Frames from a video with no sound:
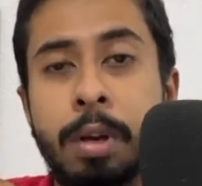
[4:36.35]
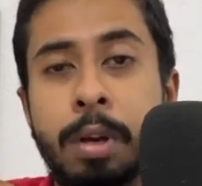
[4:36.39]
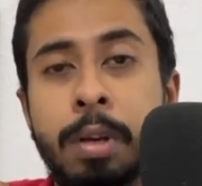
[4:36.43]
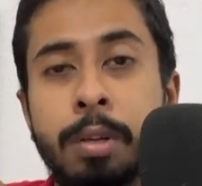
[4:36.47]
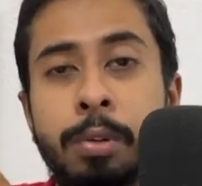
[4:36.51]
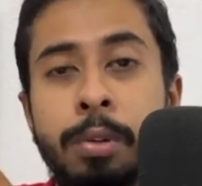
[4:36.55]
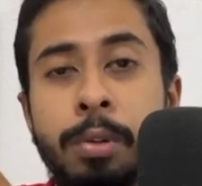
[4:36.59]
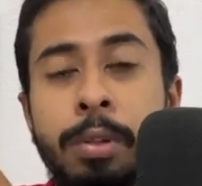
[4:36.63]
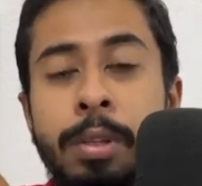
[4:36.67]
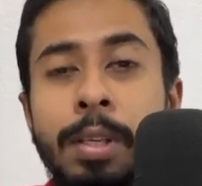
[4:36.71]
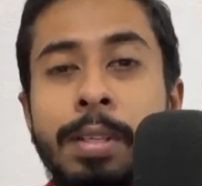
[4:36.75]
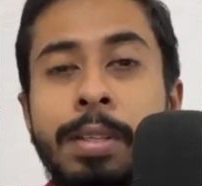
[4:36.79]

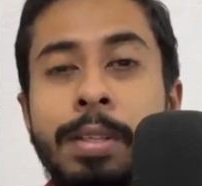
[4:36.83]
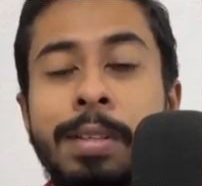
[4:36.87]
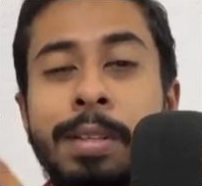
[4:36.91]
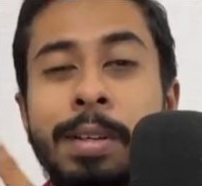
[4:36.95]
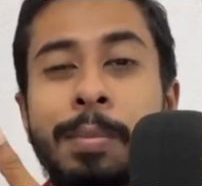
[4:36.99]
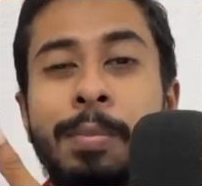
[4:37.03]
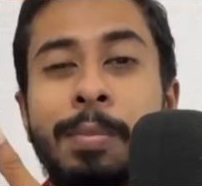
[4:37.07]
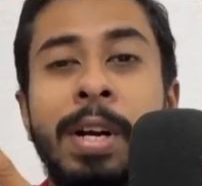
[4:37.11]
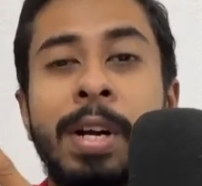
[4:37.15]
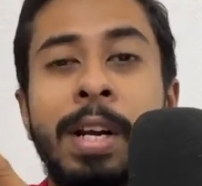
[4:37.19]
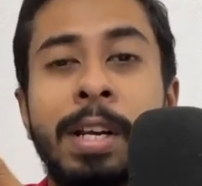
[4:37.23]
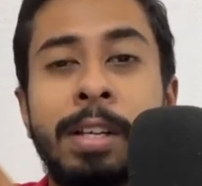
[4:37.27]
So this is
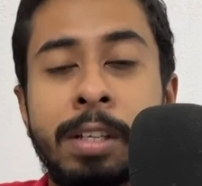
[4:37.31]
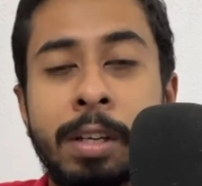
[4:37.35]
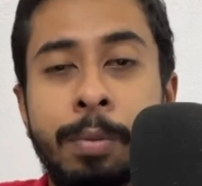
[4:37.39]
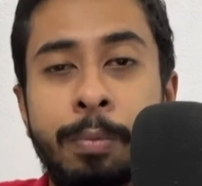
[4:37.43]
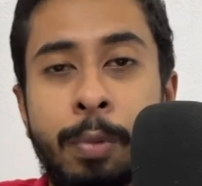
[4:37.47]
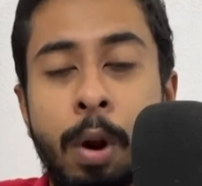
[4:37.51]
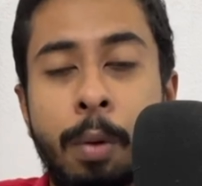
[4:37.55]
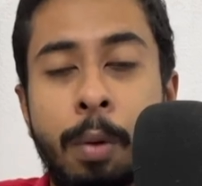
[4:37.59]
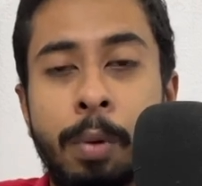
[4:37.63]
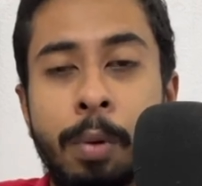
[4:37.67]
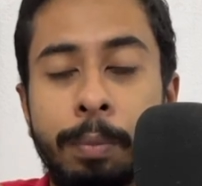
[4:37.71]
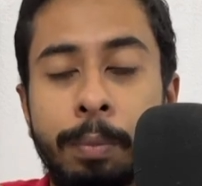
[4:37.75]
a prediction
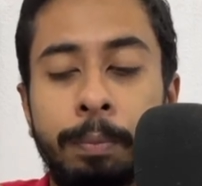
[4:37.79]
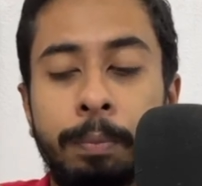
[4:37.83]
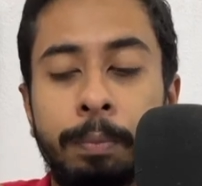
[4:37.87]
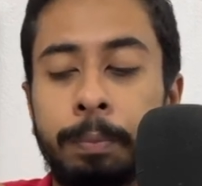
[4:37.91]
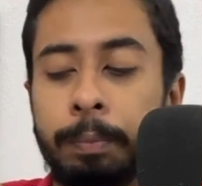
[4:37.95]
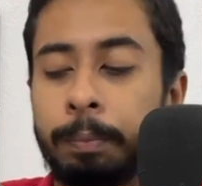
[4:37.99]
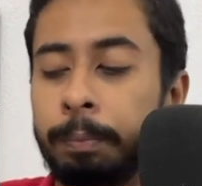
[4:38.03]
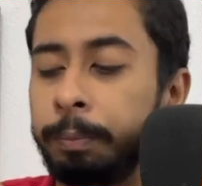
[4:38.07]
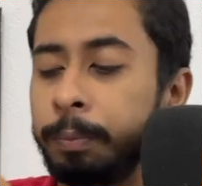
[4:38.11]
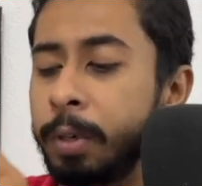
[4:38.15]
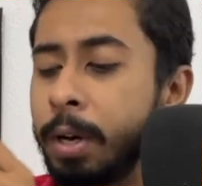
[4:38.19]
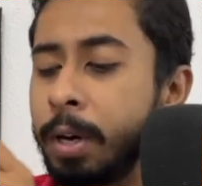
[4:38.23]
problem,
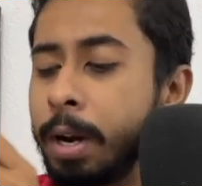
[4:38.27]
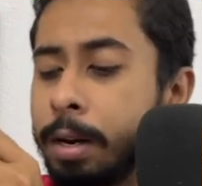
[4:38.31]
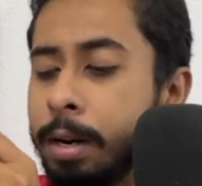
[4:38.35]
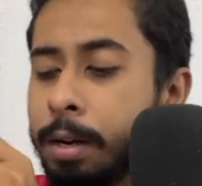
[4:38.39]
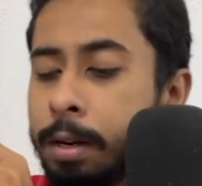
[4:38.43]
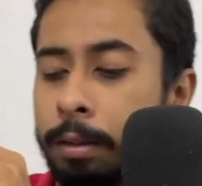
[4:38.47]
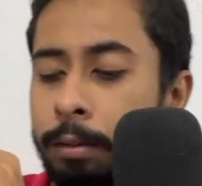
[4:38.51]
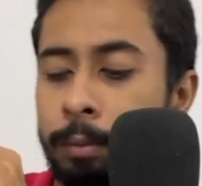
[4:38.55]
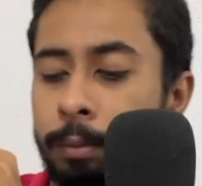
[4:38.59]
right?